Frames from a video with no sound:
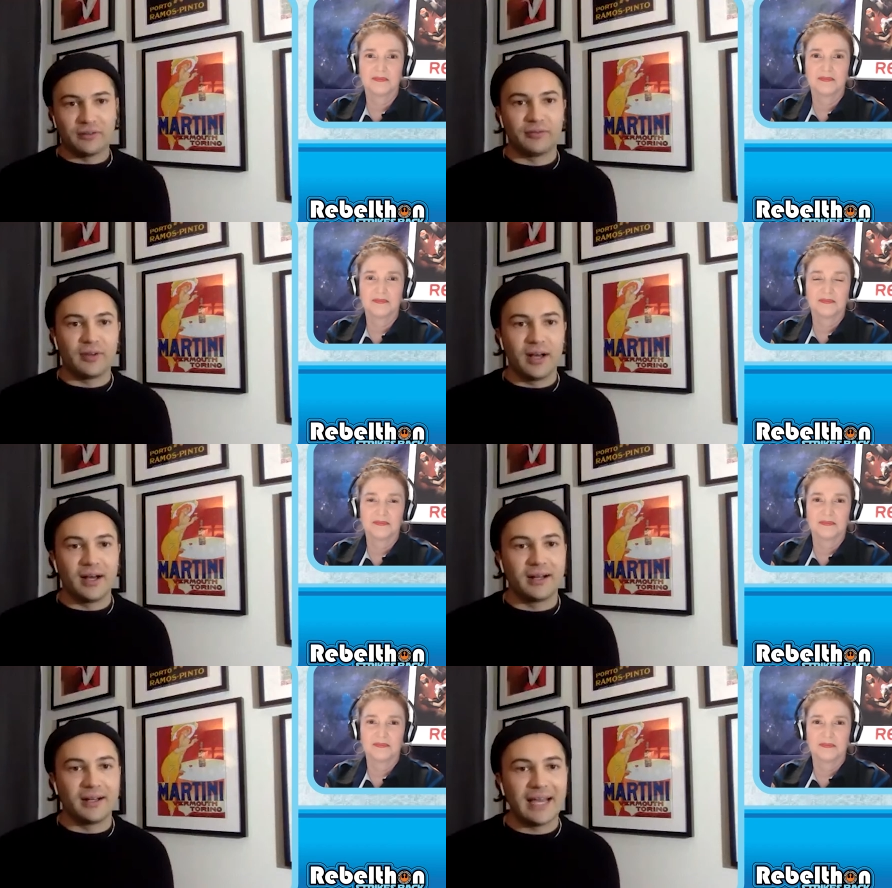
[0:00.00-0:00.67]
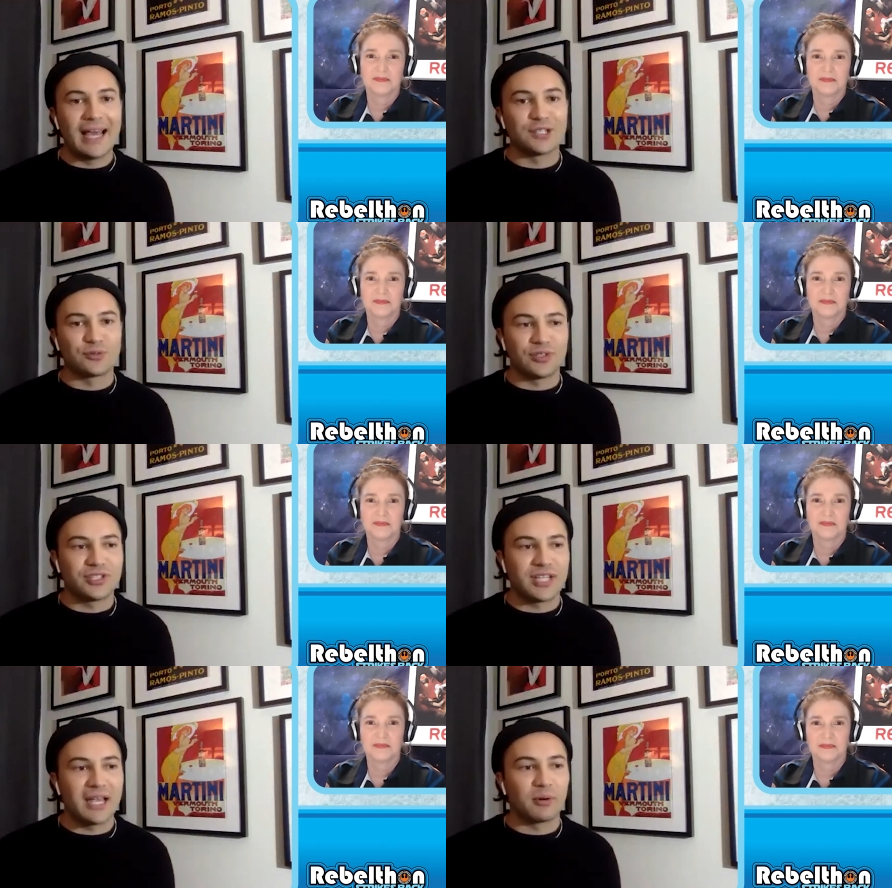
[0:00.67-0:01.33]
Speaker 1: of uh,
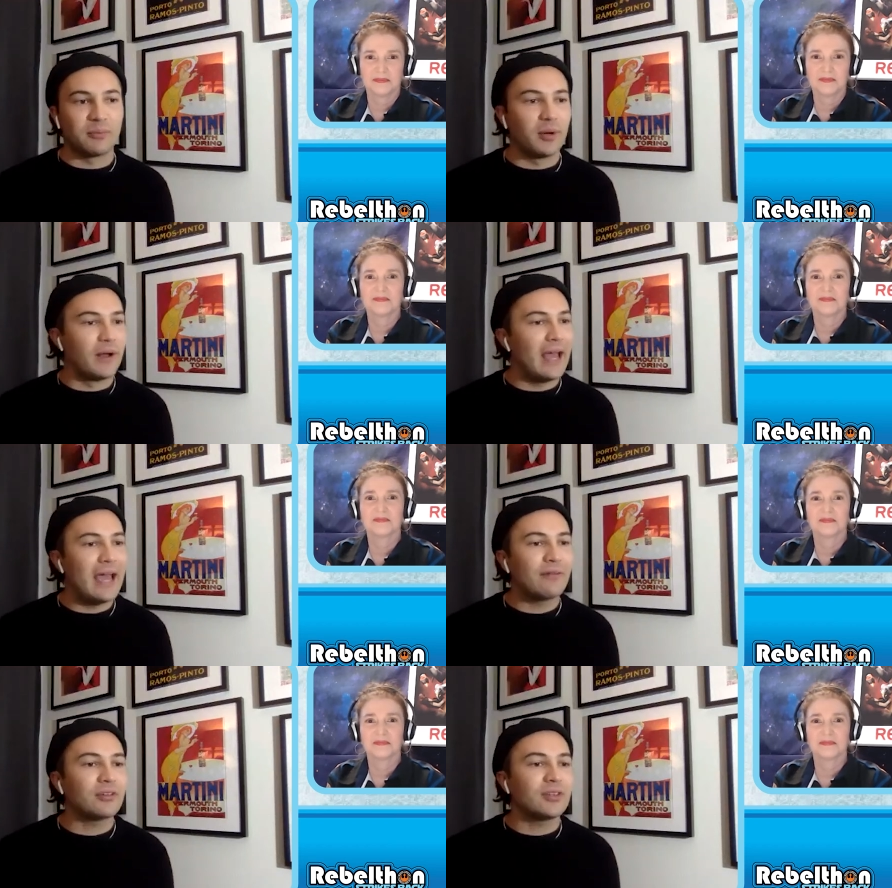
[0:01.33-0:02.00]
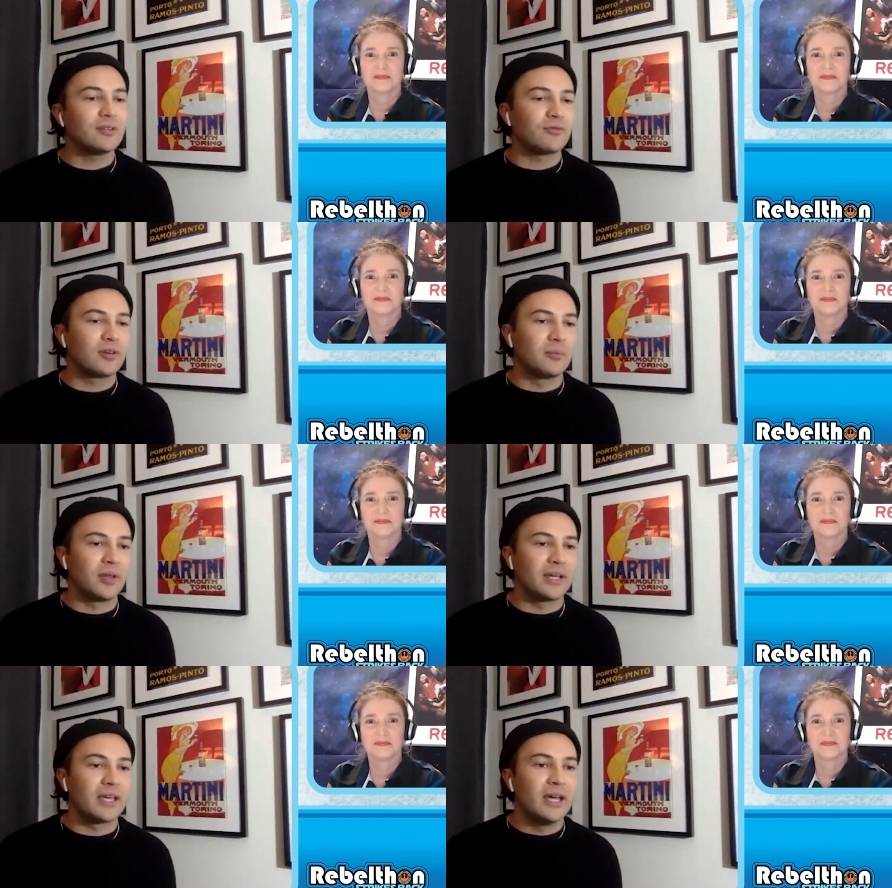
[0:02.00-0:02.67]
Ezra Saber, but everything
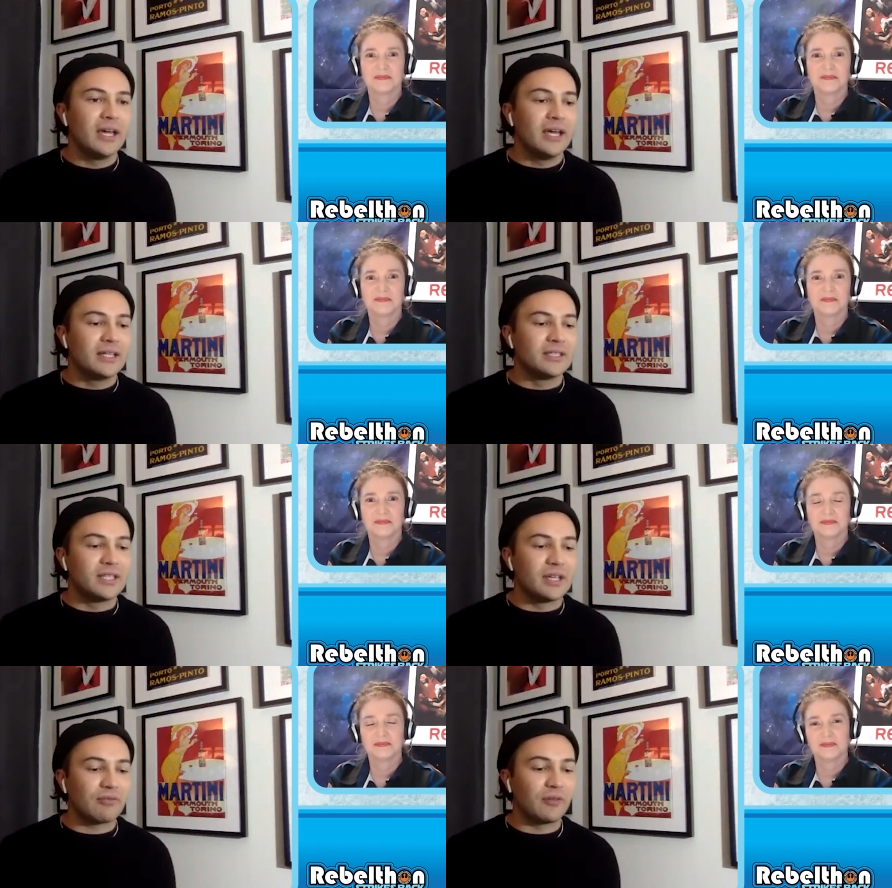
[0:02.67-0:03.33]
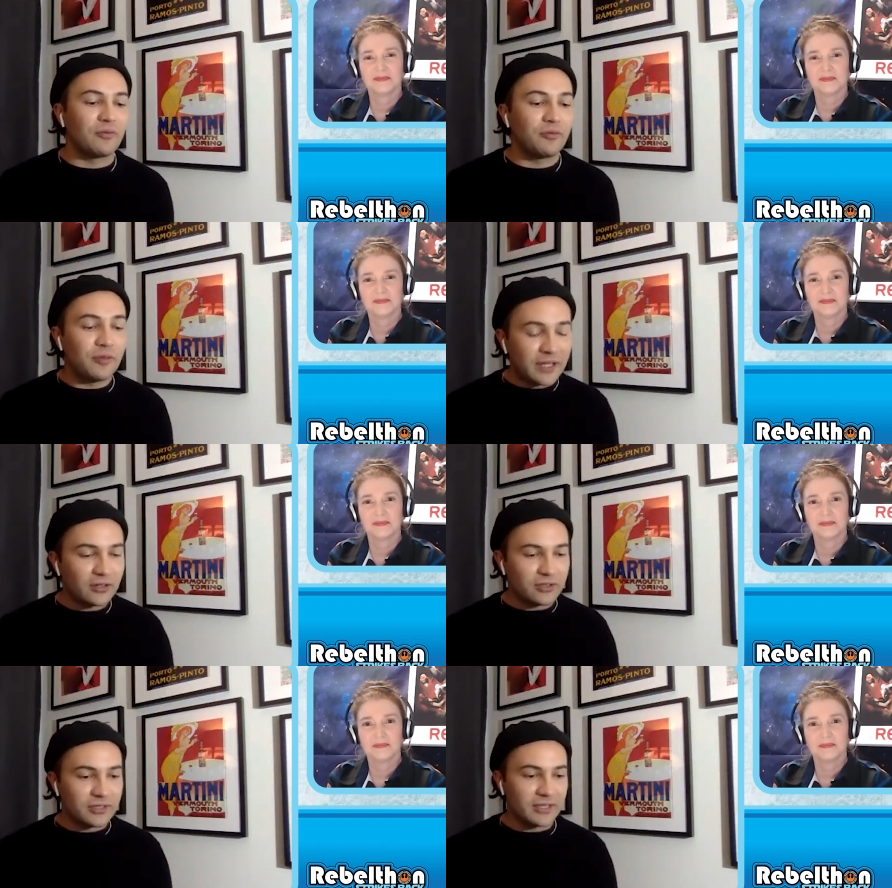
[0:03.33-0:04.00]
from like different
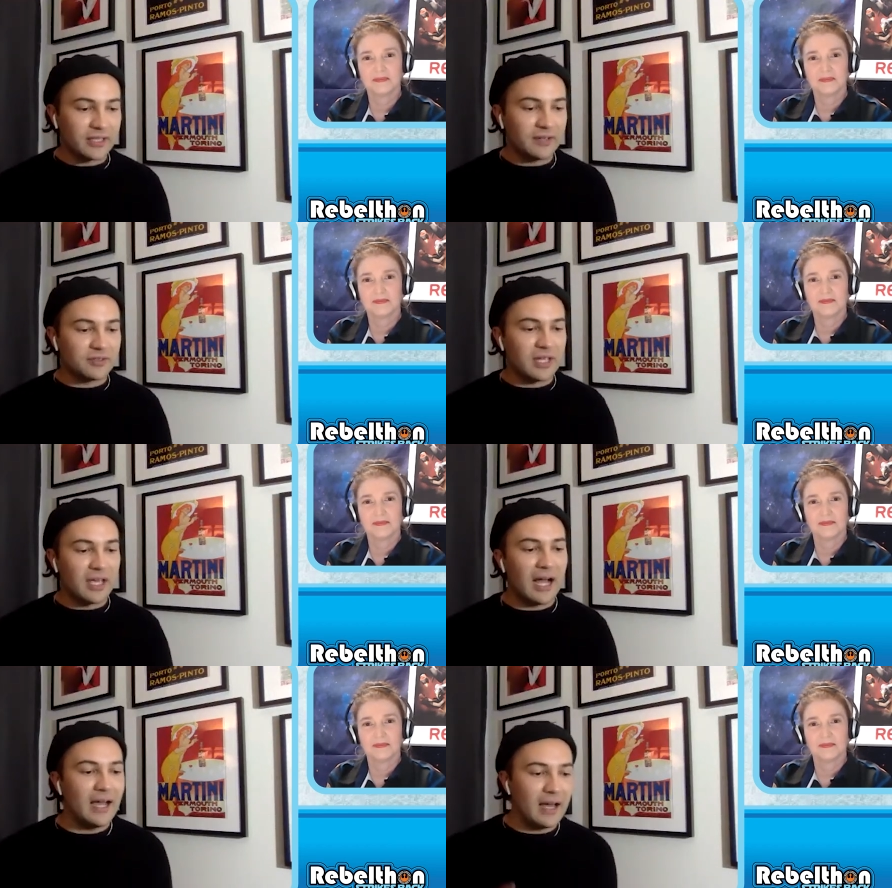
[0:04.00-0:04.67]
figures that they've sent.